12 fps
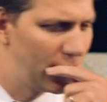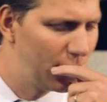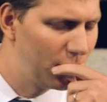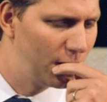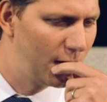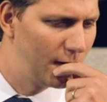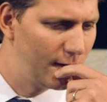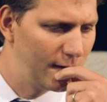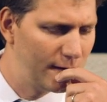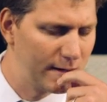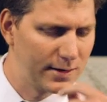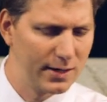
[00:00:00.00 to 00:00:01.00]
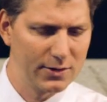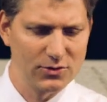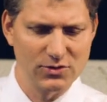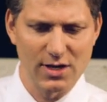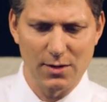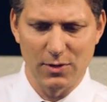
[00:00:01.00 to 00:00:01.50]
uh, uh, a
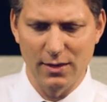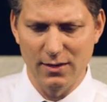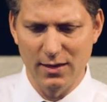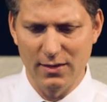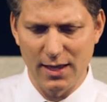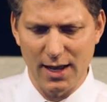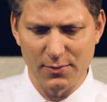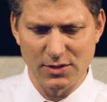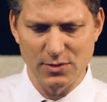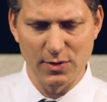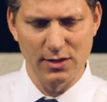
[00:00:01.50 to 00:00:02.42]
character's name, and, and that happens to